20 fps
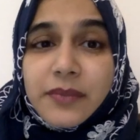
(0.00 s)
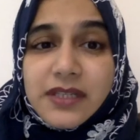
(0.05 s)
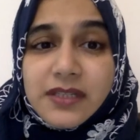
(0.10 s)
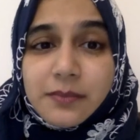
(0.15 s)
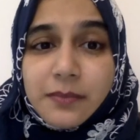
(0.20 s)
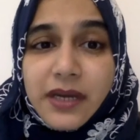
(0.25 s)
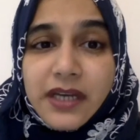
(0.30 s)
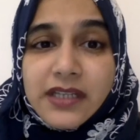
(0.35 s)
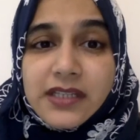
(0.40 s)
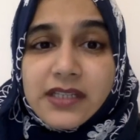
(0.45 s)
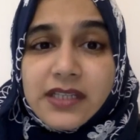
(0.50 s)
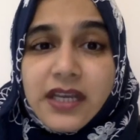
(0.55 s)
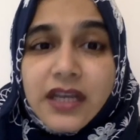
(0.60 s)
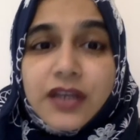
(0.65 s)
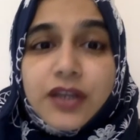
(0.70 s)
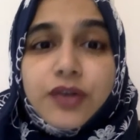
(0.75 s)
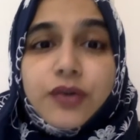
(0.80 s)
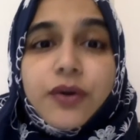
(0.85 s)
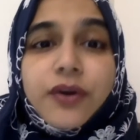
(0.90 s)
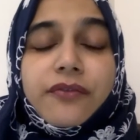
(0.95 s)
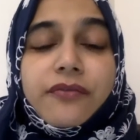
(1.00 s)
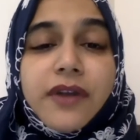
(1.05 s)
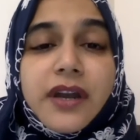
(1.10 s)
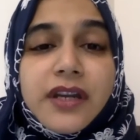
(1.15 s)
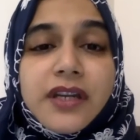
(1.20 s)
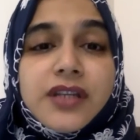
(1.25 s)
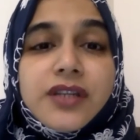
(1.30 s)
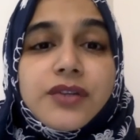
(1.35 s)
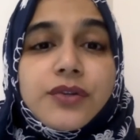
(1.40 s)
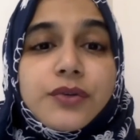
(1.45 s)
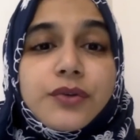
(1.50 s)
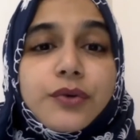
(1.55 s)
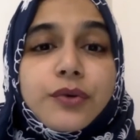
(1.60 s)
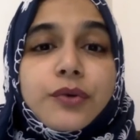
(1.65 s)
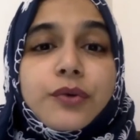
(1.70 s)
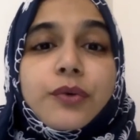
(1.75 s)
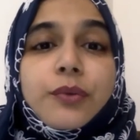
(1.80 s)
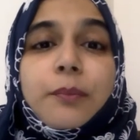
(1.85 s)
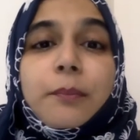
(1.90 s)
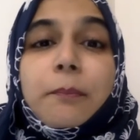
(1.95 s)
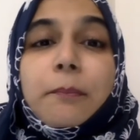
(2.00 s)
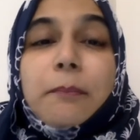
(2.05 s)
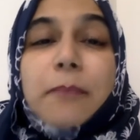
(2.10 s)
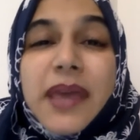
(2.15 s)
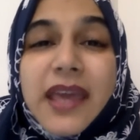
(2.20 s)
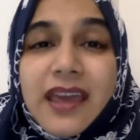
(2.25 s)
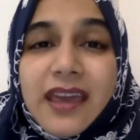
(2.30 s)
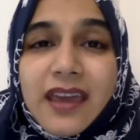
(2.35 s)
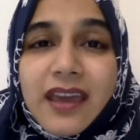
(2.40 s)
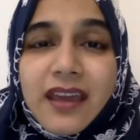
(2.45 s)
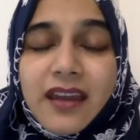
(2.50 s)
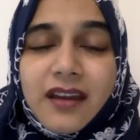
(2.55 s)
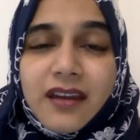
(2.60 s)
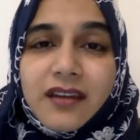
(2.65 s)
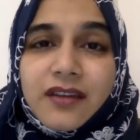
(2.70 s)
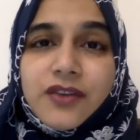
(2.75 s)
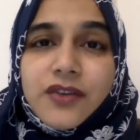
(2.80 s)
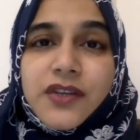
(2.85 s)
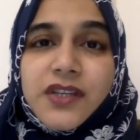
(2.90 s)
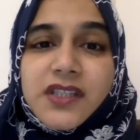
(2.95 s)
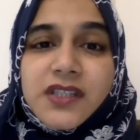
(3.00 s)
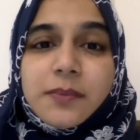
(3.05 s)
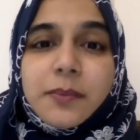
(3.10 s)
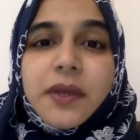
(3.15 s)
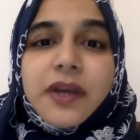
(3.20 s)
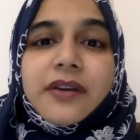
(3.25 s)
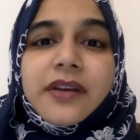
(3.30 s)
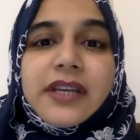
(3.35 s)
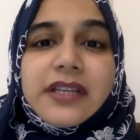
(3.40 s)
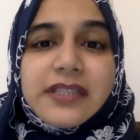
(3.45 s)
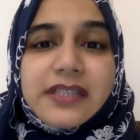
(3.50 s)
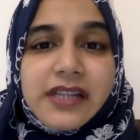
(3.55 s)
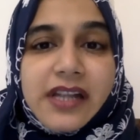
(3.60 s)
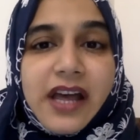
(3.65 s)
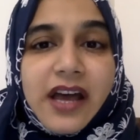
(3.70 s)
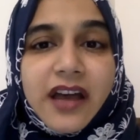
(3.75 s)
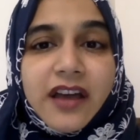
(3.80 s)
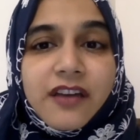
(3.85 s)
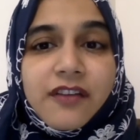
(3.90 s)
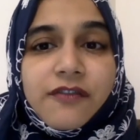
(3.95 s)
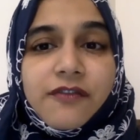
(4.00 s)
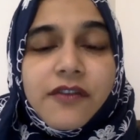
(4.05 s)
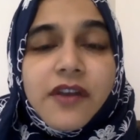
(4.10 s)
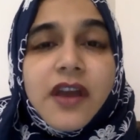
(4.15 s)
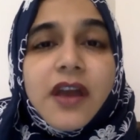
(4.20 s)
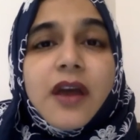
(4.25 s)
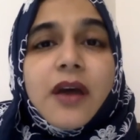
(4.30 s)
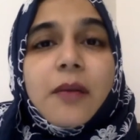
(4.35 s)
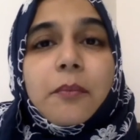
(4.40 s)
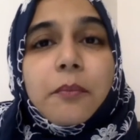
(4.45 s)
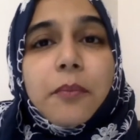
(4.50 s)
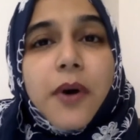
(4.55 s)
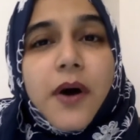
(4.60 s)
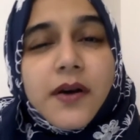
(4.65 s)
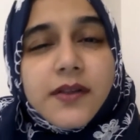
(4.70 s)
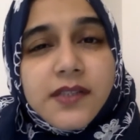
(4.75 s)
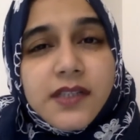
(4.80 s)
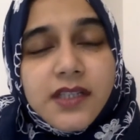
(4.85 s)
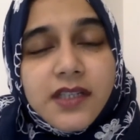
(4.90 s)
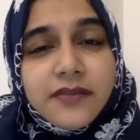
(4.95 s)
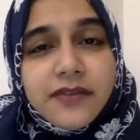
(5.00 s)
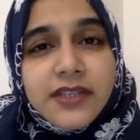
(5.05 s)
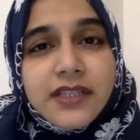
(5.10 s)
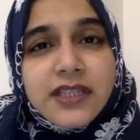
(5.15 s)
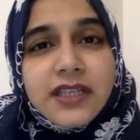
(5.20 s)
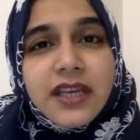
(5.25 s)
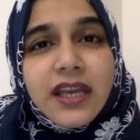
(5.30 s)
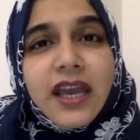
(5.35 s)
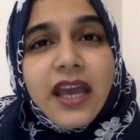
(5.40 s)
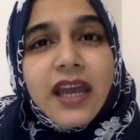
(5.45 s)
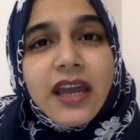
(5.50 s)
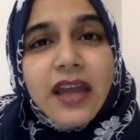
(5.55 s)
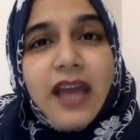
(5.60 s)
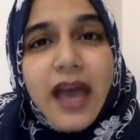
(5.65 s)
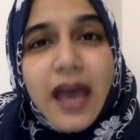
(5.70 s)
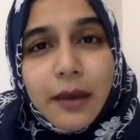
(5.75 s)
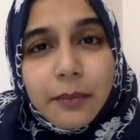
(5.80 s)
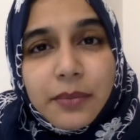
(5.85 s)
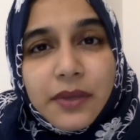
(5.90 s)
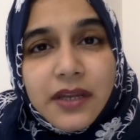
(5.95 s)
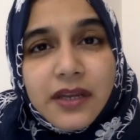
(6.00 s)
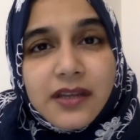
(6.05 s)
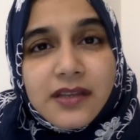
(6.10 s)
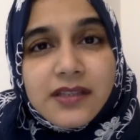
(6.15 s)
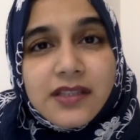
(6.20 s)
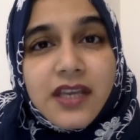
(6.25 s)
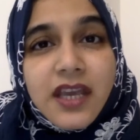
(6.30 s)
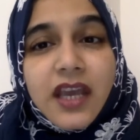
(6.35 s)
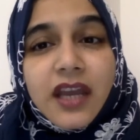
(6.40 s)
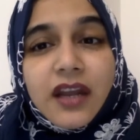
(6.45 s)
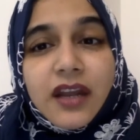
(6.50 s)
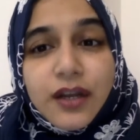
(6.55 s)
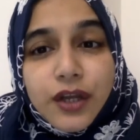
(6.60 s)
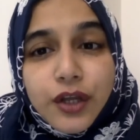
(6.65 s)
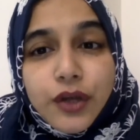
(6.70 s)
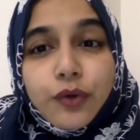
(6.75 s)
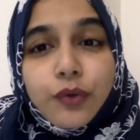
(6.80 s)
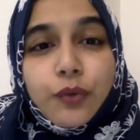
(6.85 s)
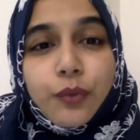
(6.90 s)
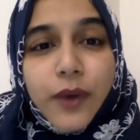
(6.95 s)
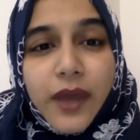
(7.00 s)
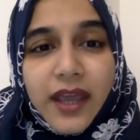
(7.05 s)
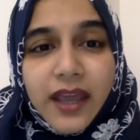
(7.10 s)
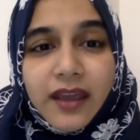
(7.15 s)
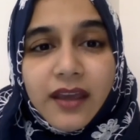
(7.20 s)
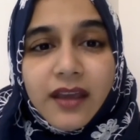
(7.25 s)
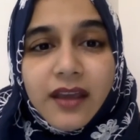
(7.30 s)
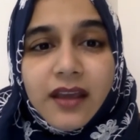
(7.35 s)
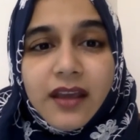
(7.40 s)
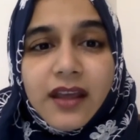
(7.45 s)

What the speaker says: this mindset, you are ready to begin to experience life, positivity, and happiness in a new way.